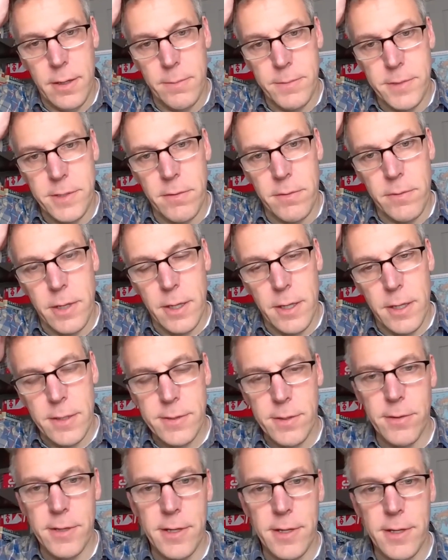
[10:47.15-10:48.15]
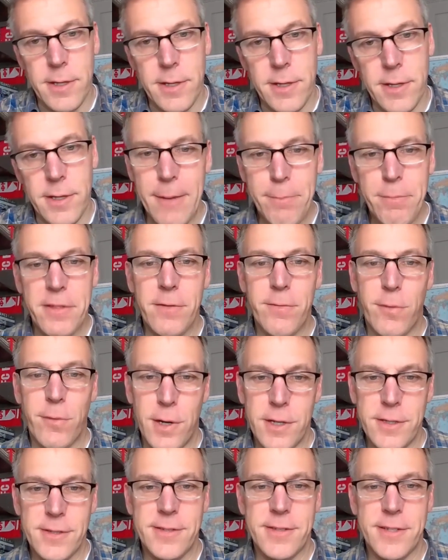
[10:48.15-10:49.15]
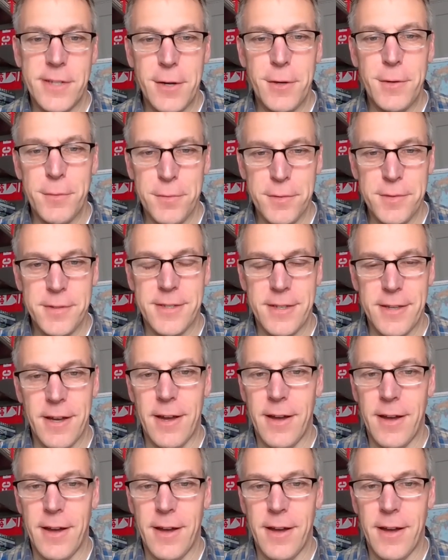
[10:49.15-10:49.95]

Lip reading: So the depth of one's stones